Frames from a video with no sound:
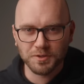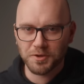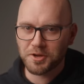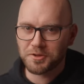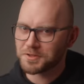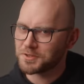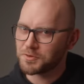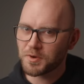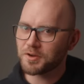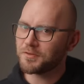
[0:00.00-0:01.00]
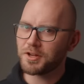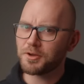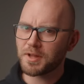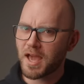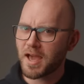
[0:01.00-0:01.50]
So I know this is a weird
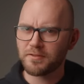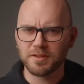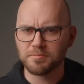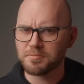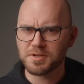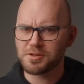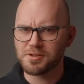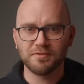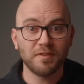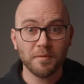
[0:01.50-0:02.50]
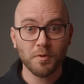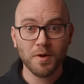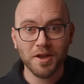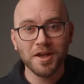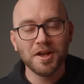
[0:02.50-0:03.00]
video to have in the middle of
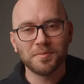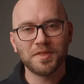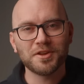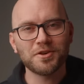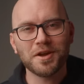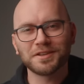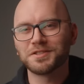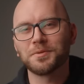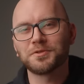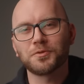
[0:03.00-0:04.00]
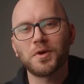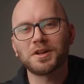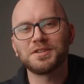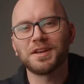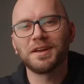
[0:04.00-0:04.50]
February, but thank you guys so much for
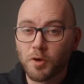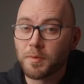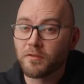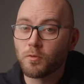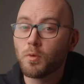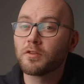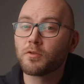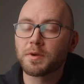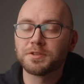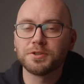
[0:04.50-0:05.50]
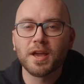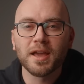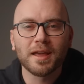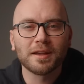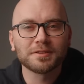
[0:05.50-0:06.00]
watching. I hope you have a wonderful rest of your
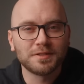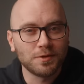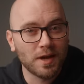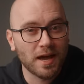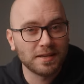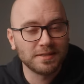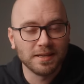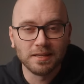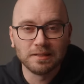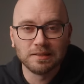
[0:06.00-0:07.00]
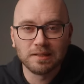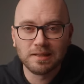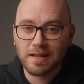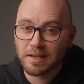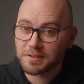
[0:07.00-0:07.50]
day and I'll see you guys in
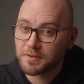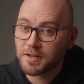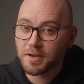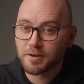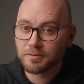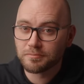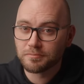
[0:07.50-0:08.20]
the next video.